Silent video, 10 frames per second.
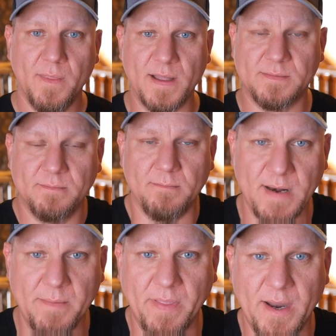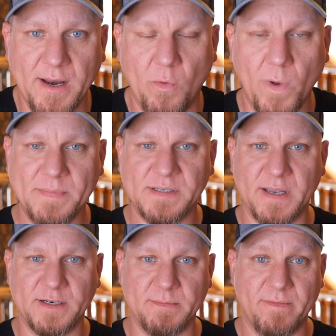that's manipulating a
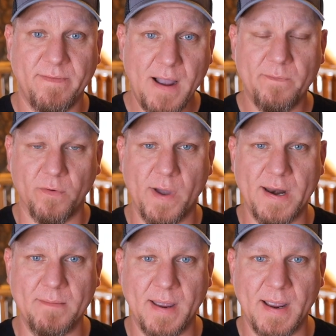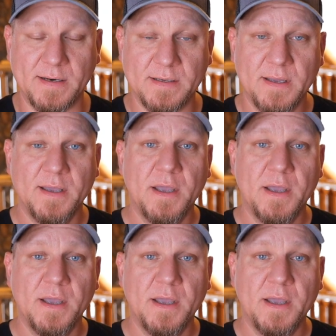website to be found for wedding band,